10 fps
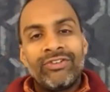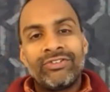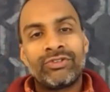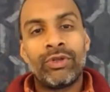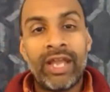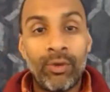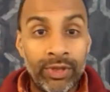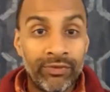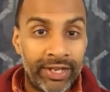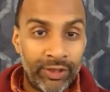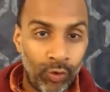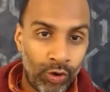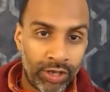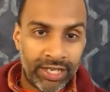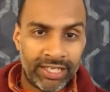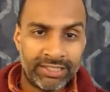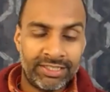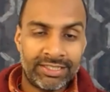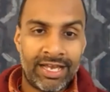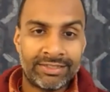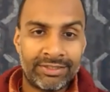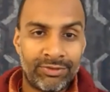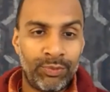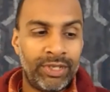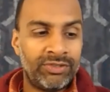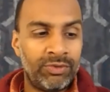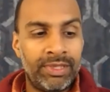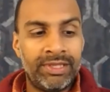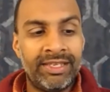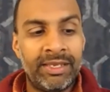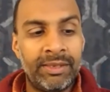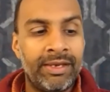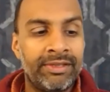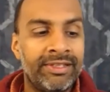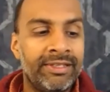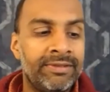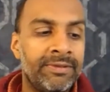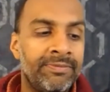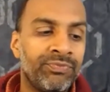So now we've already organized this last 3 weeks. We've been thinking about this.